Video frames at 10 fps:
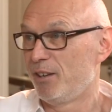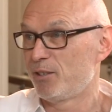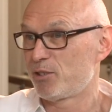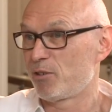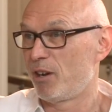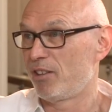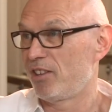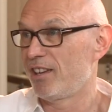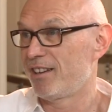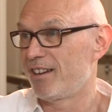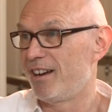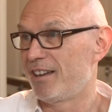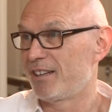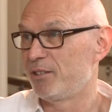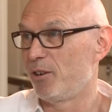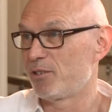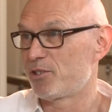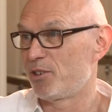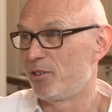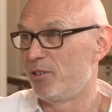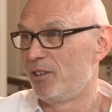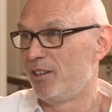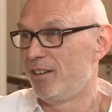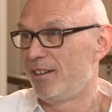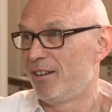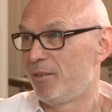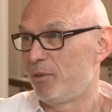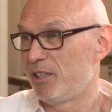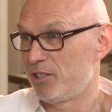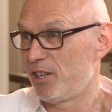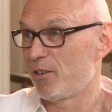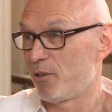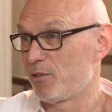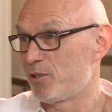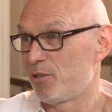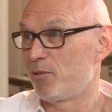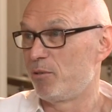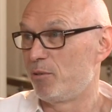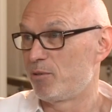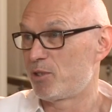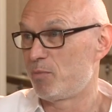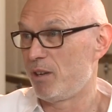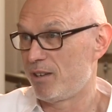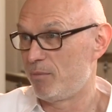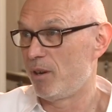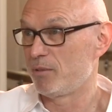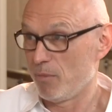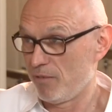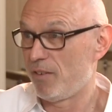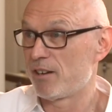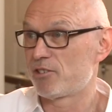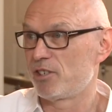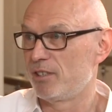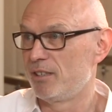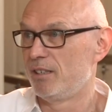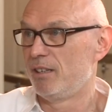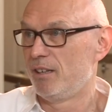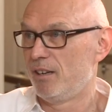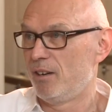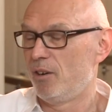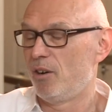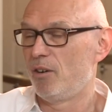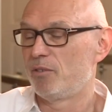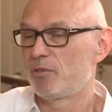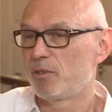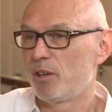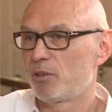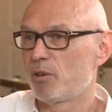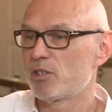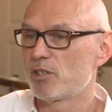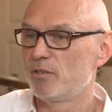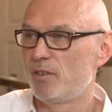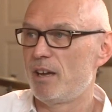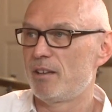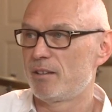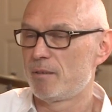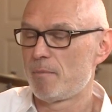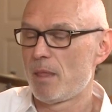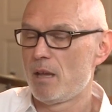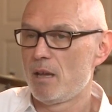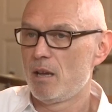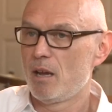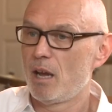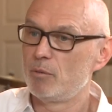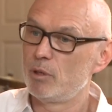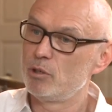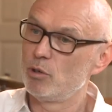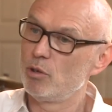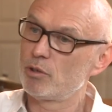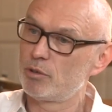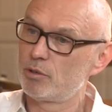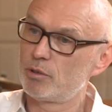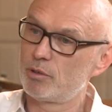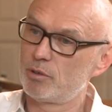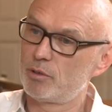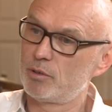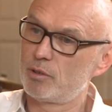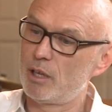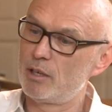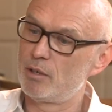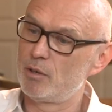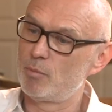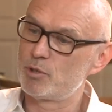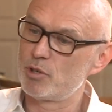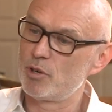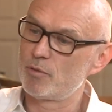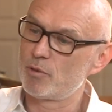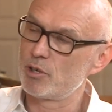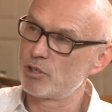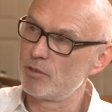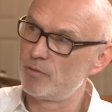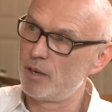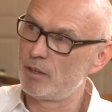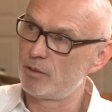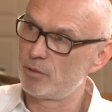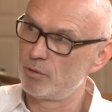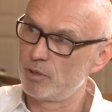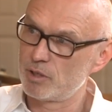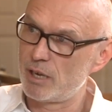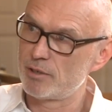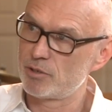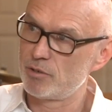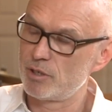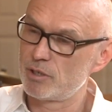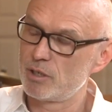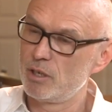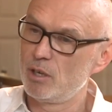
So I think I can also, with a tear or two, speak about malfunction of uh, Christian faith. And when you look and observe Christian faith through the centuries,